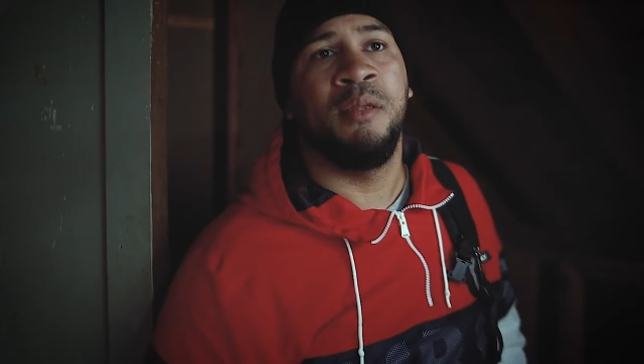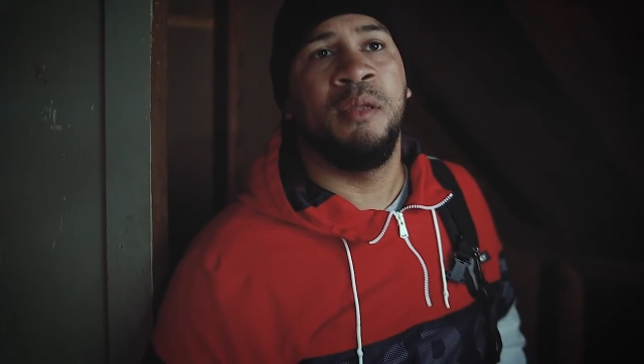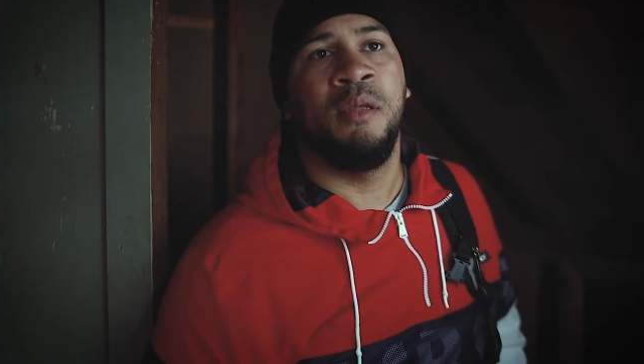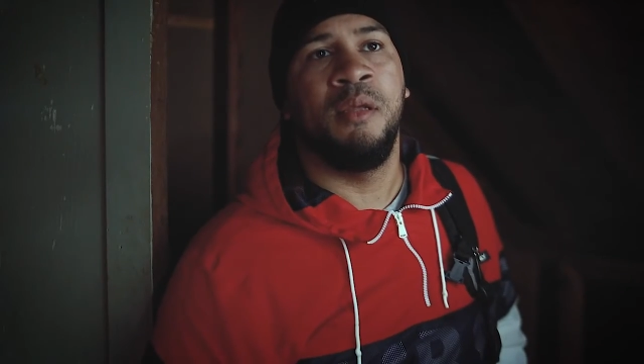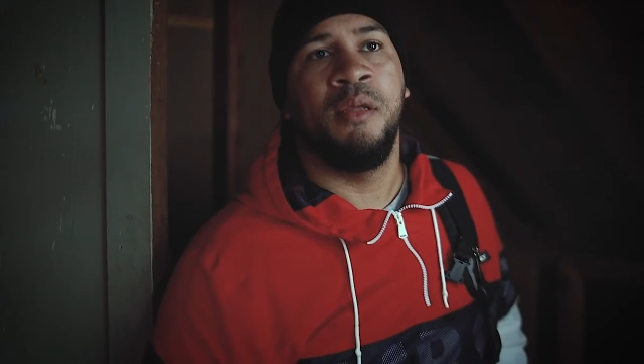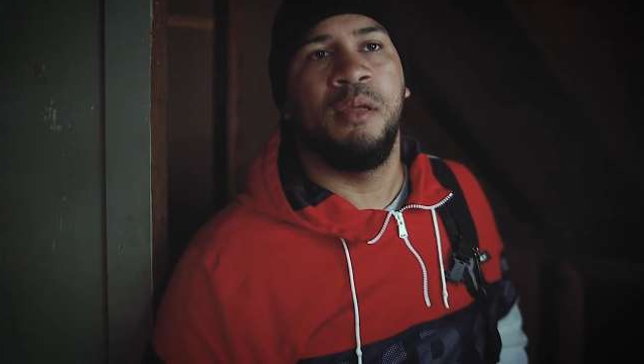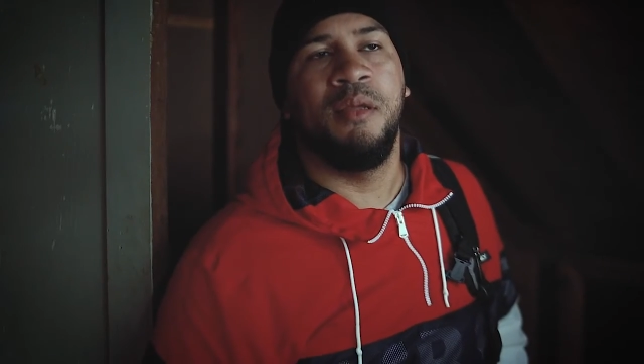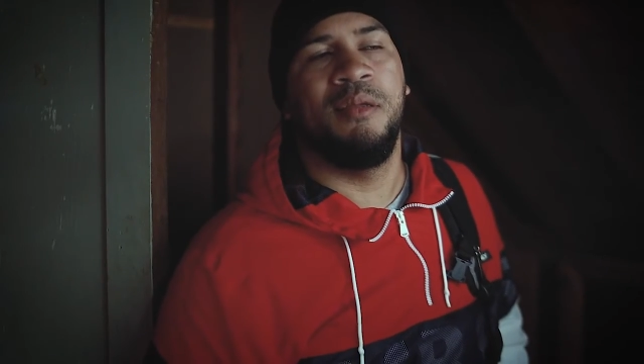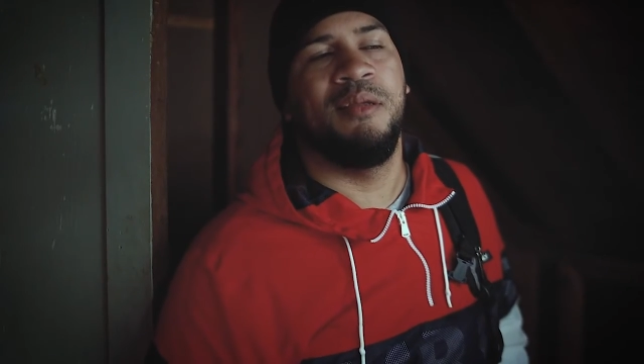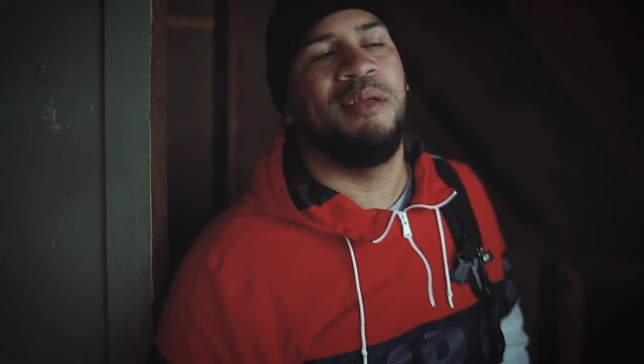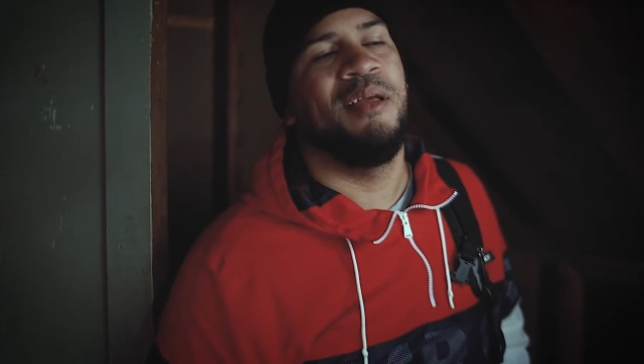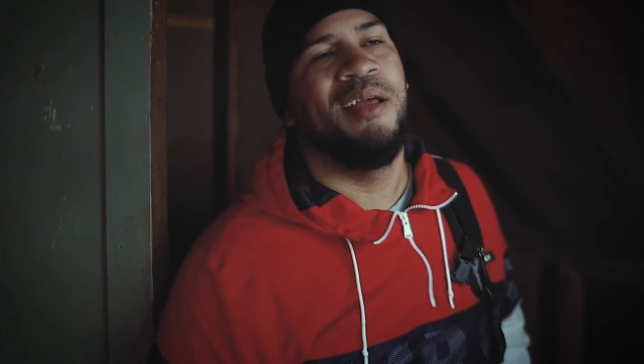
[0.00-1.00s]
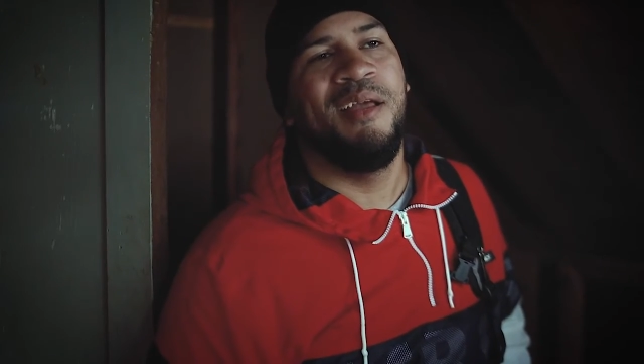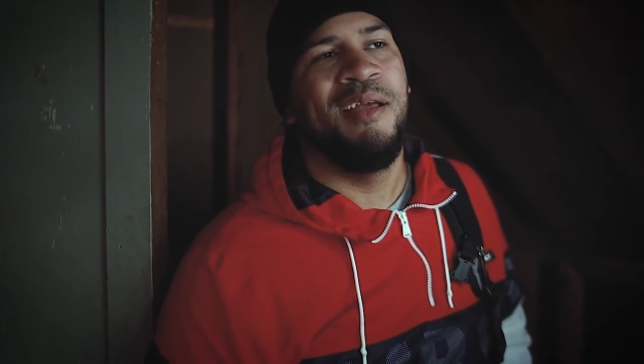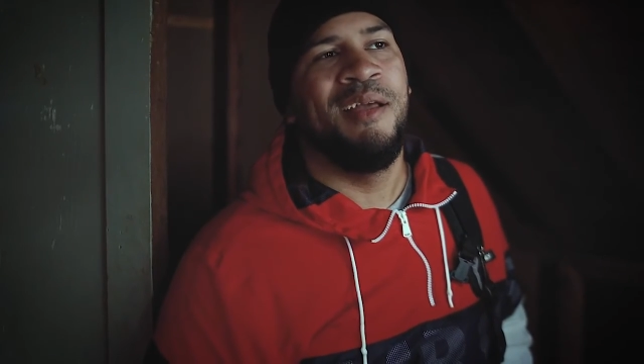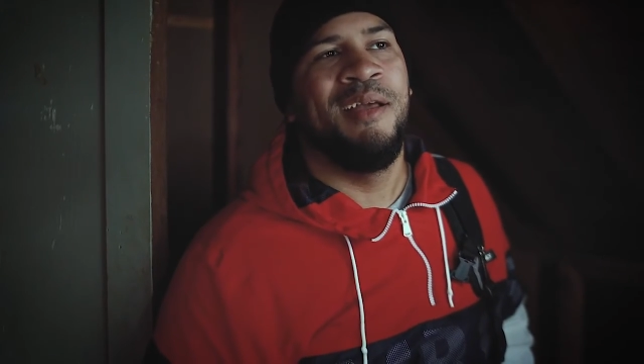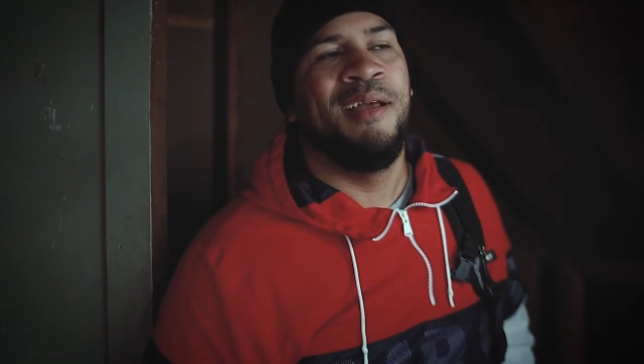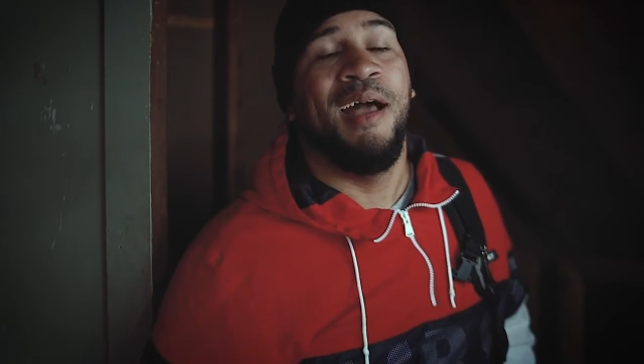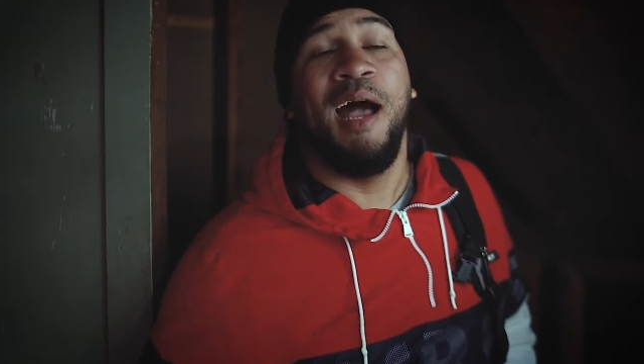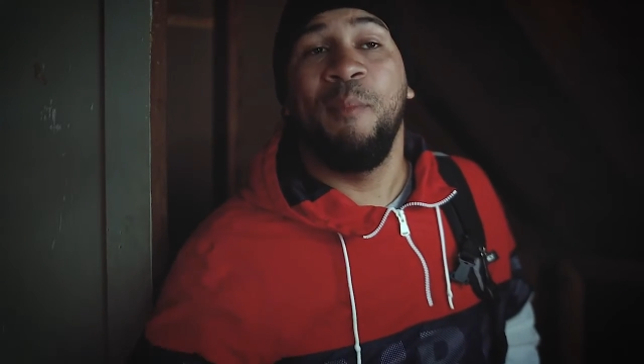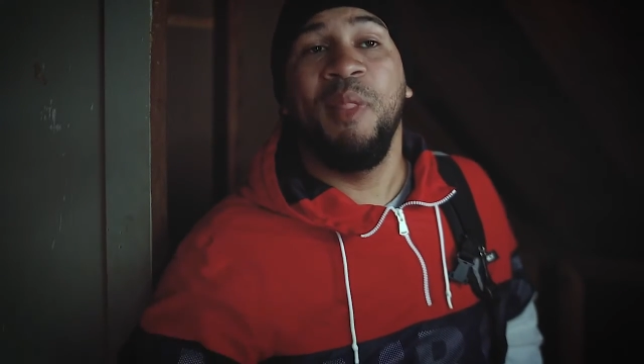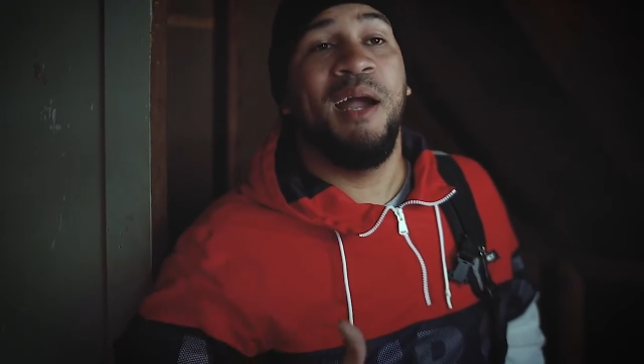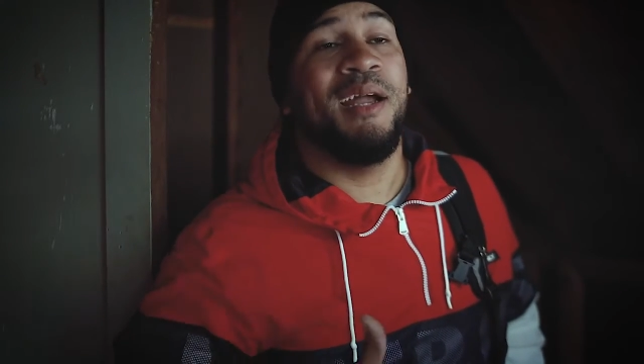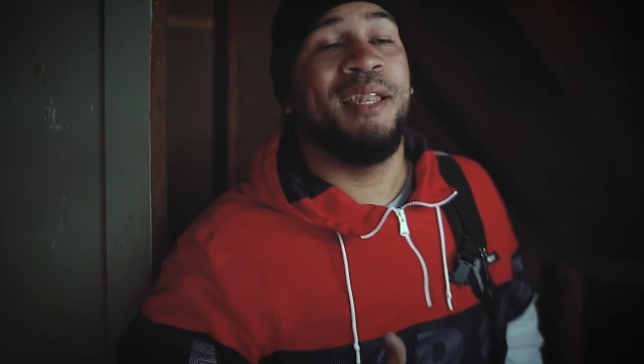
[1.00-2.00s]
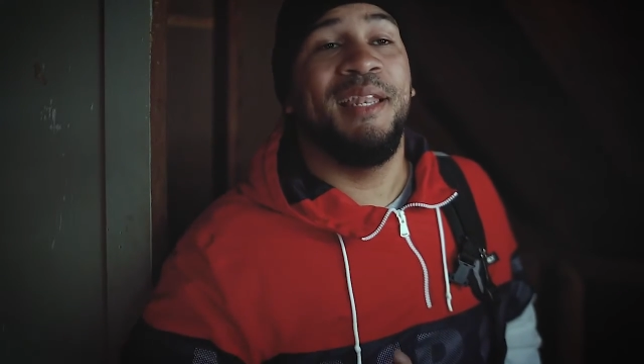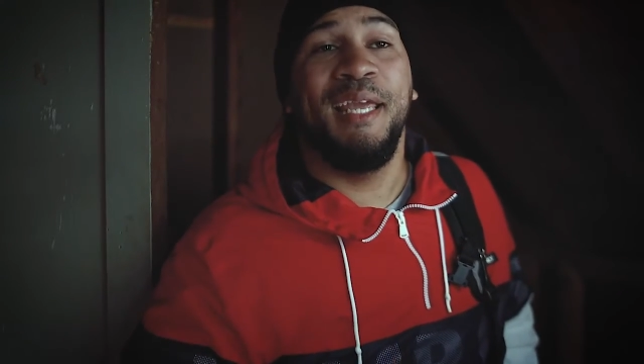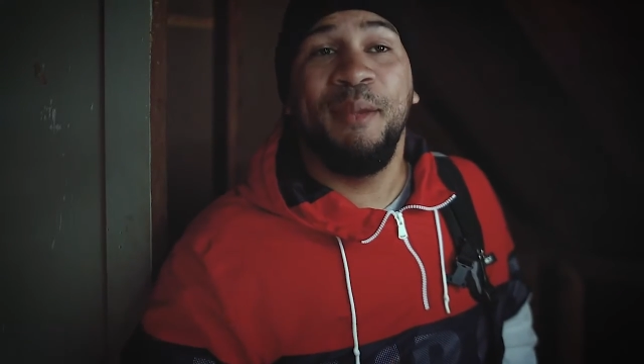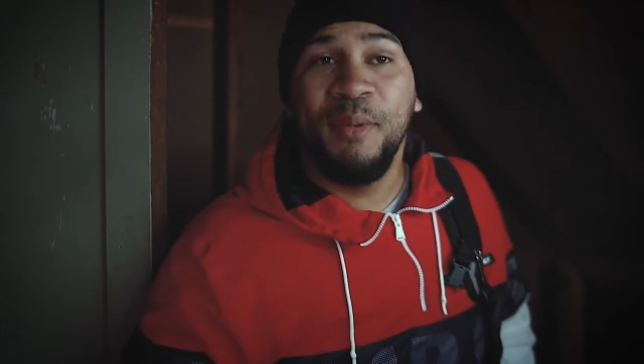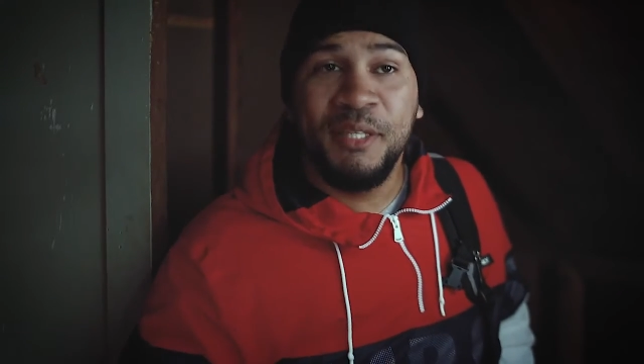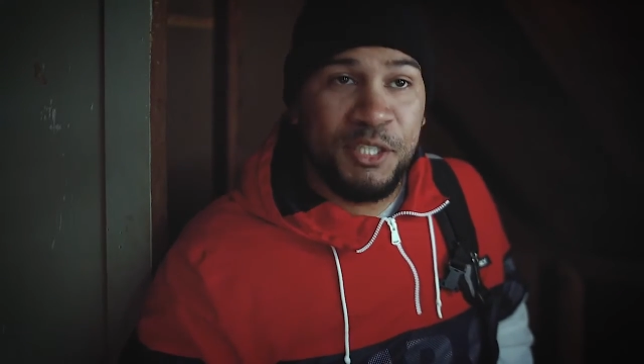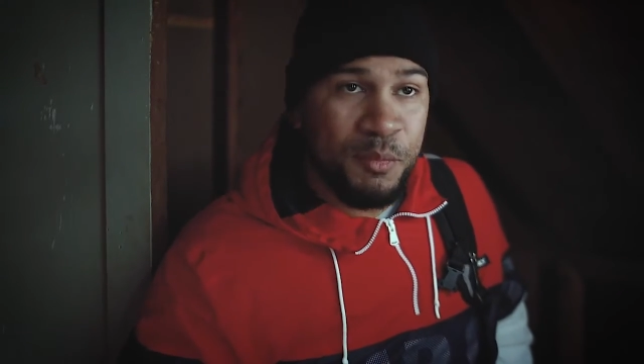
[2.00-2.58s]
Knock off Will Smith. I'm not claiming